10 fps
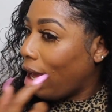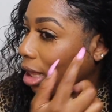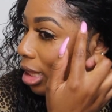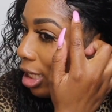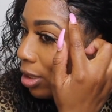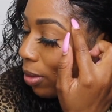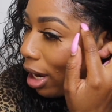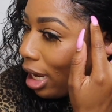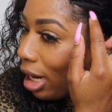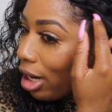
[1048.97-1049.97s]
this
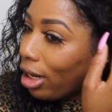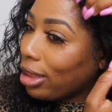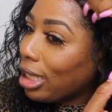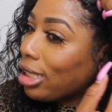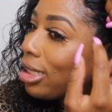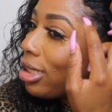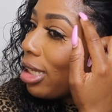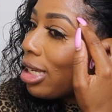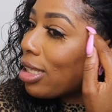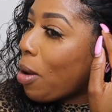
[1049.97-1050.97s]
right here, this
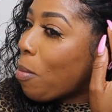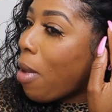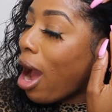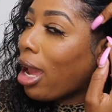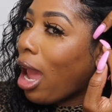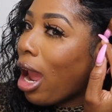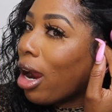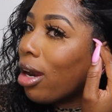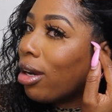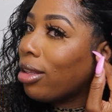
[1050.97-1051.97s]
is my
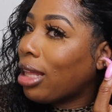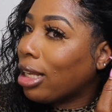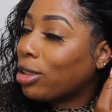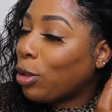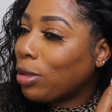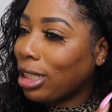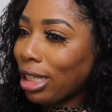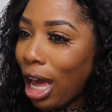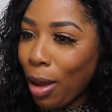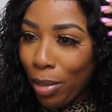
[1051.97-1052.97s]
hair that's scooped to the
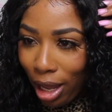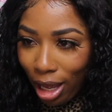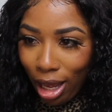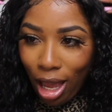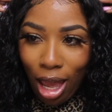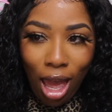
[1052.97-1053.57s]
side, but